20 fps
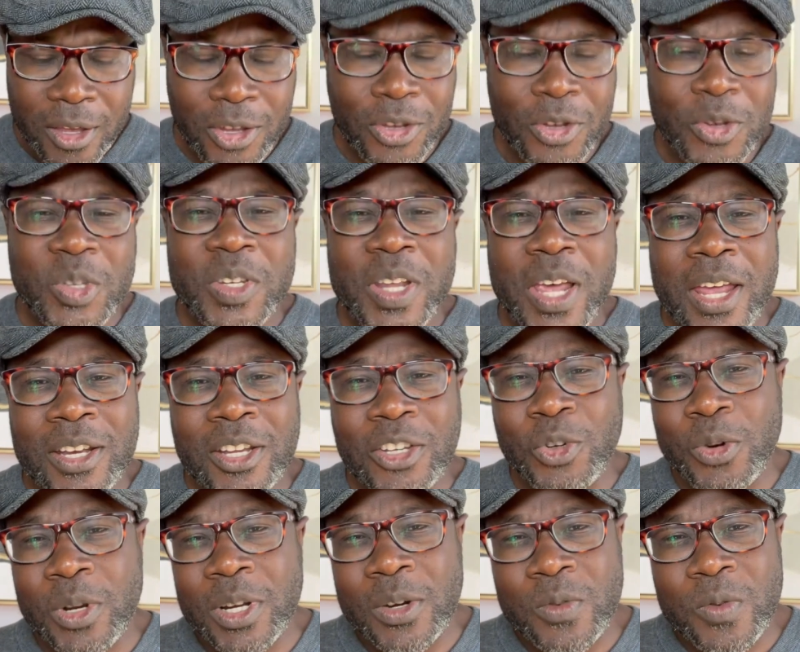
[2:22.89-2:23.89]
you stand a
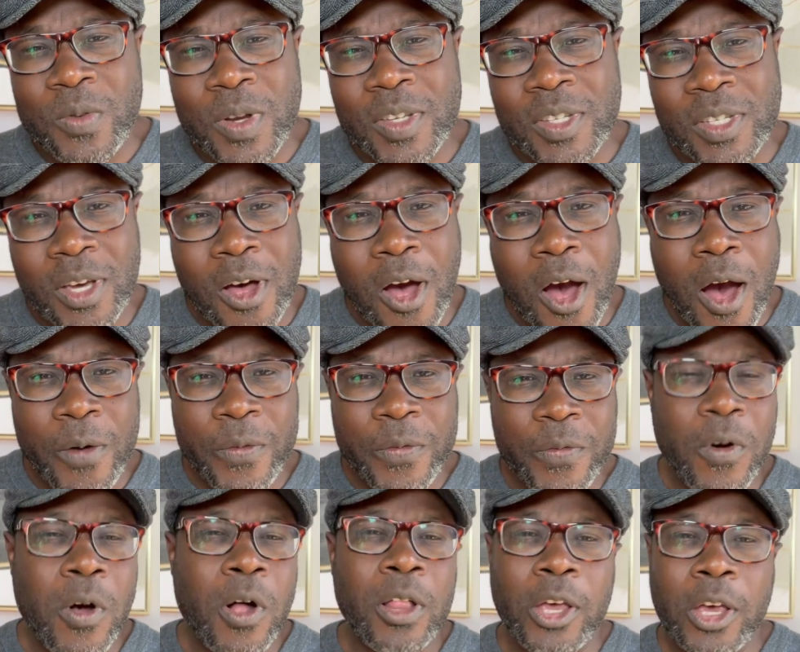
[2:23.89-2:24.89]
greater risk of
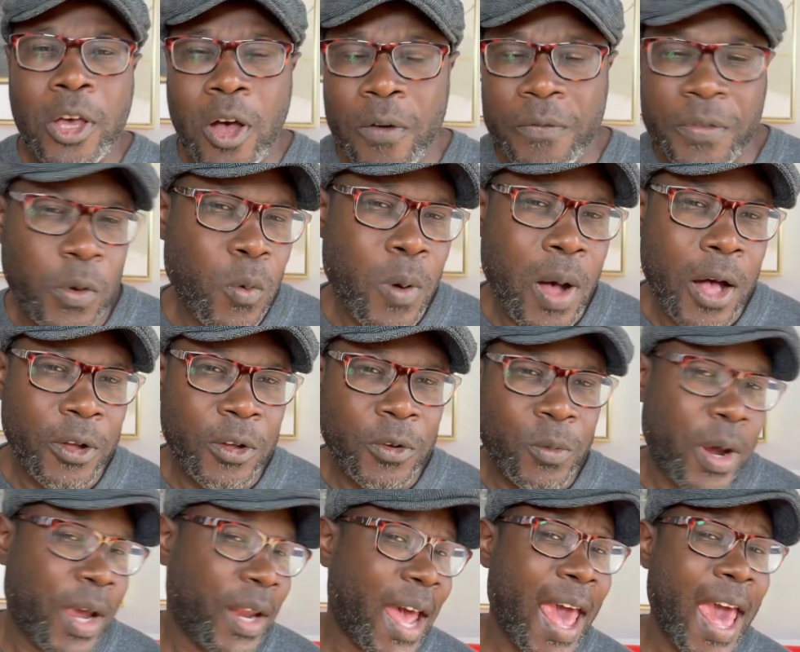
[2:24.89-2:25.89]
falling off the wagon,
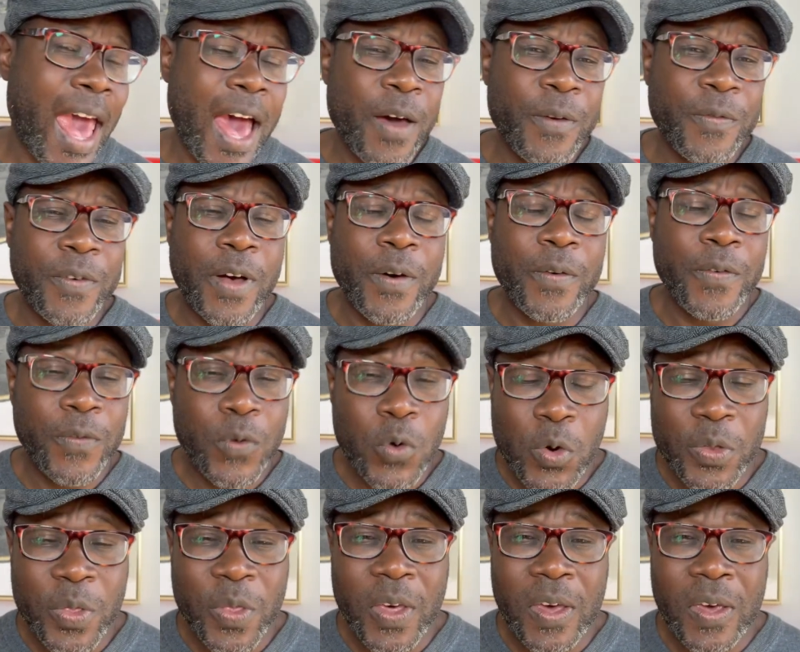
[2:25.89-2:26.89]
right? I have
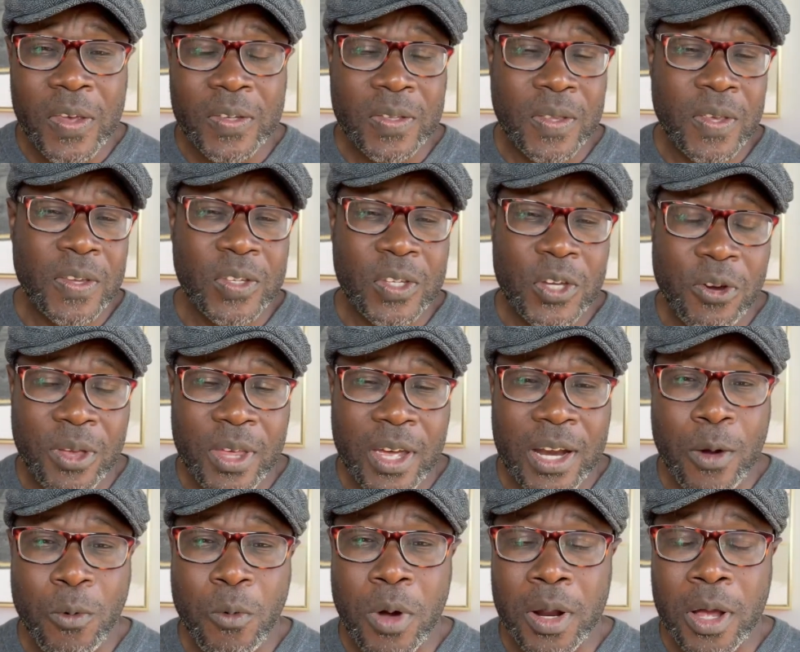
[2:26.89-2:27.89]
4 things this year that
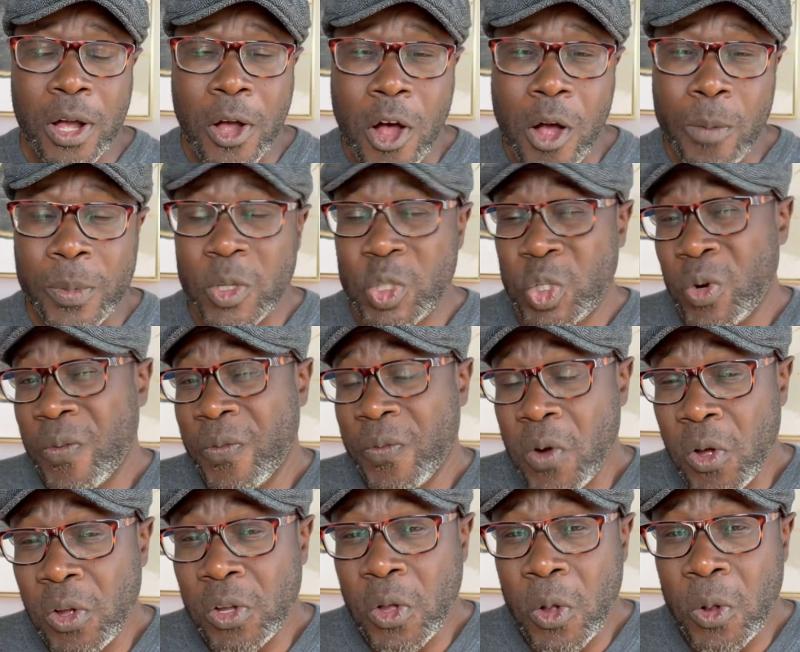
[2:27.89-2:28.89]
I want to accomplish, or
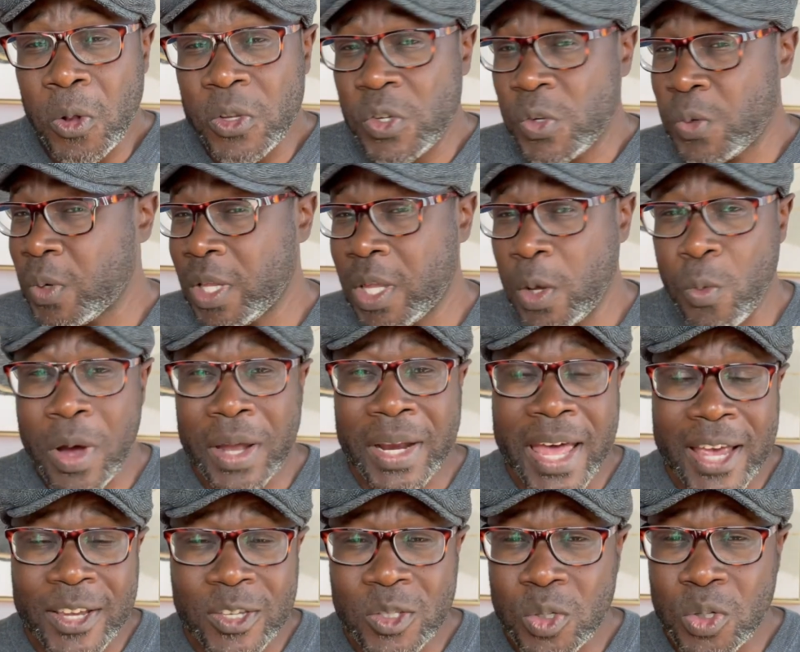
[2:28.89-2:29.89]
4 goals, really. One
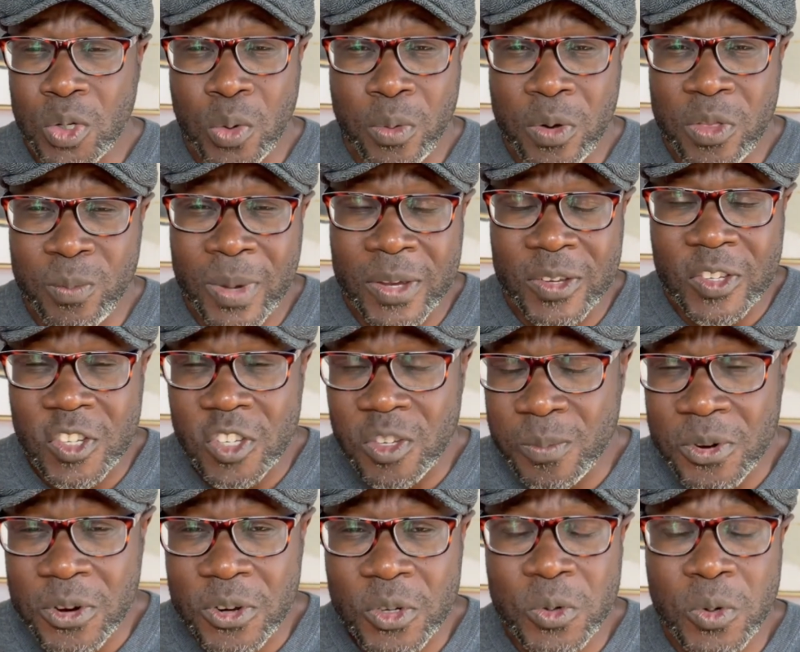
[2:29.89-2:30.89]
has to do with my
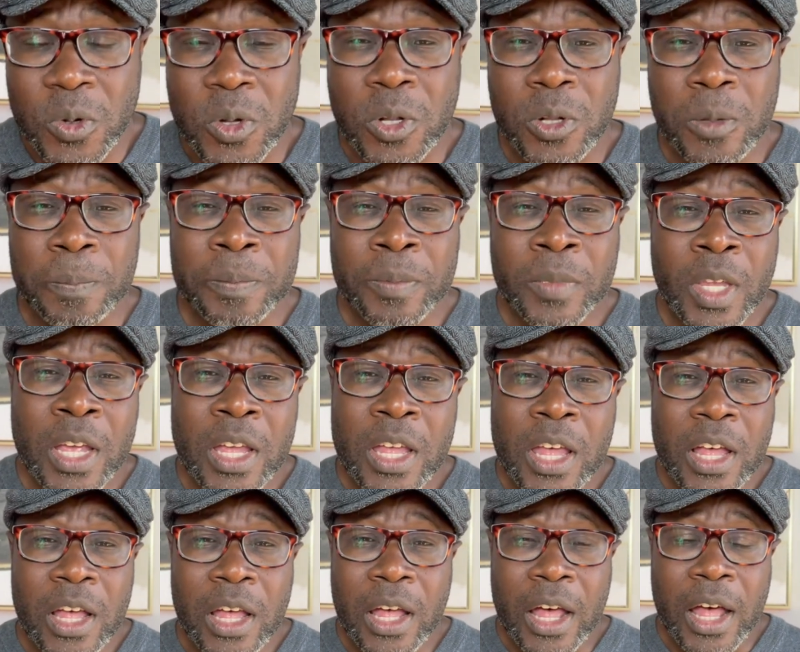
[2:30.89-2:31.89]
spiritual
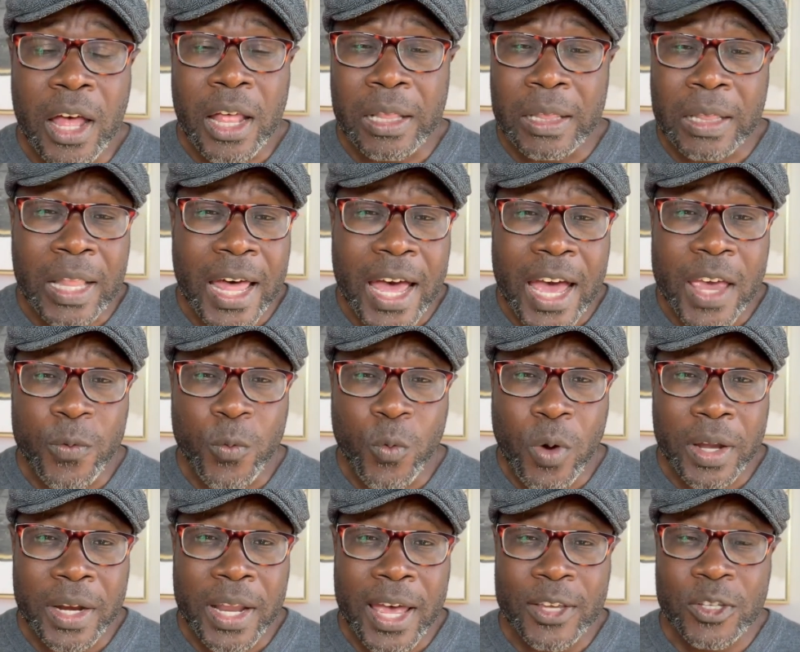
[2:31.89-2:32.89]
life.
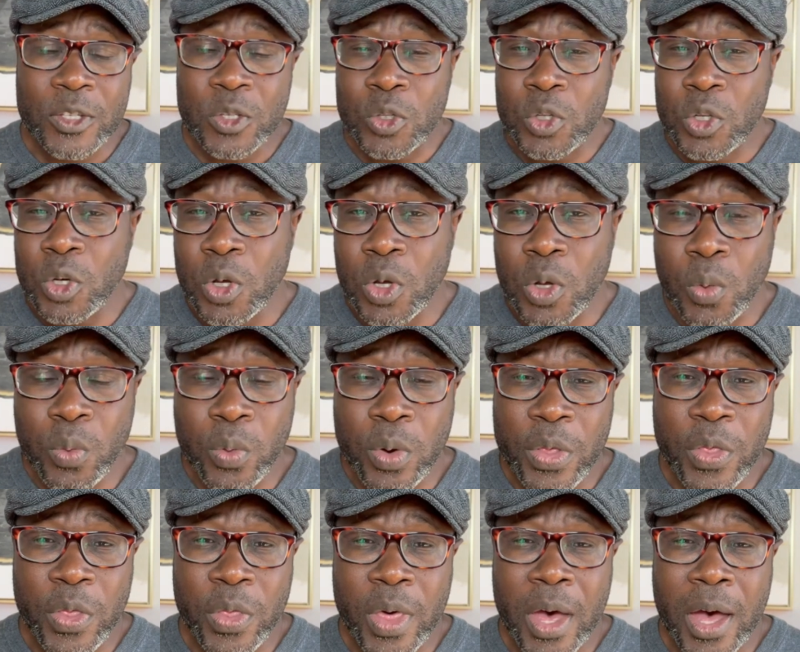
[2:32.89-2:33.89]
One has to do with
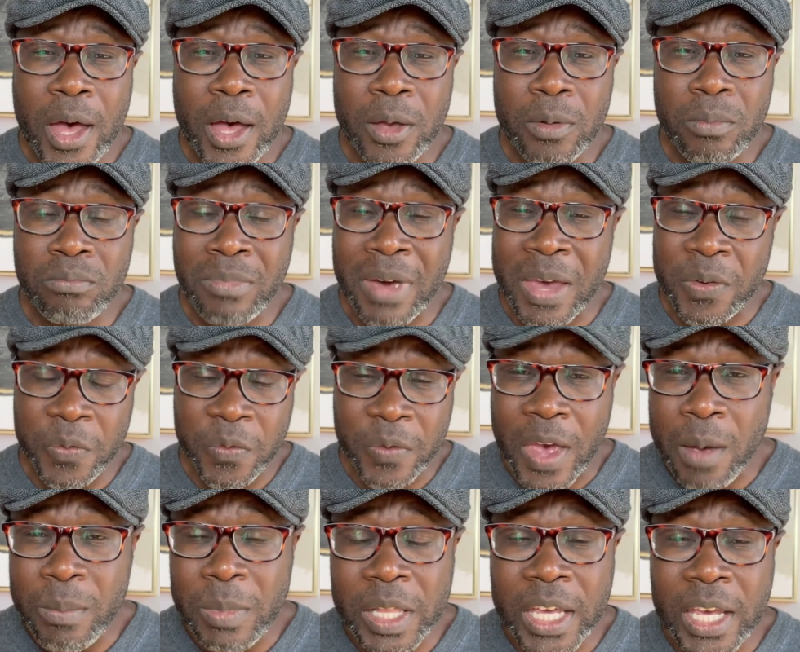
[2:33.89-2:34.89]
my
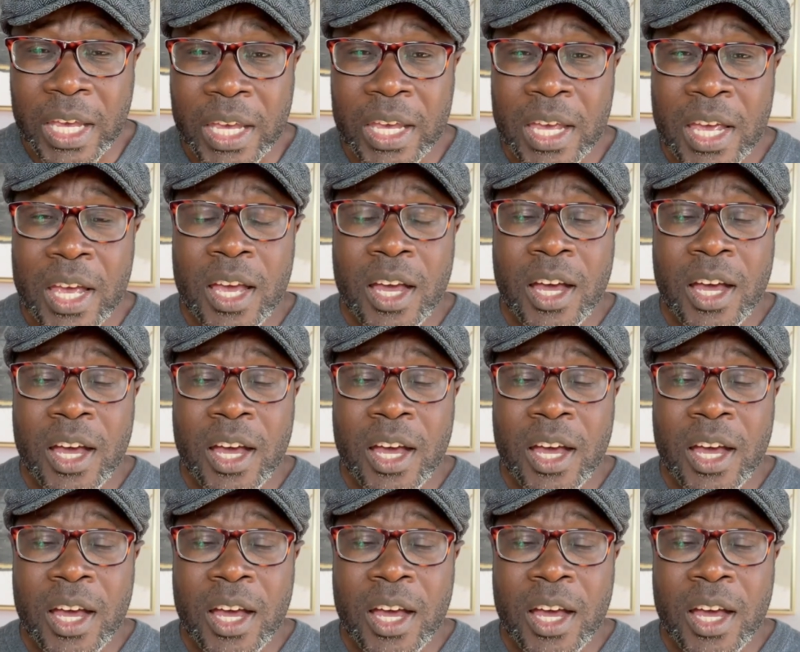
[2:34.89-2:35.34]
family.